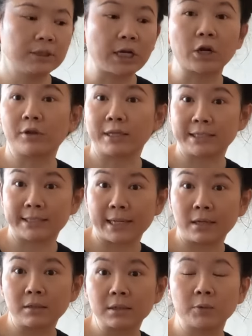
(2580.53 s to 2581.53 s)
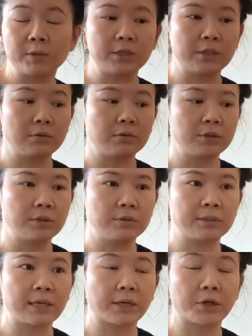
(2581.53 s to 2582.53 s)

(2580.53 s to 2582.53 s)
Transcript: check on the sales we do use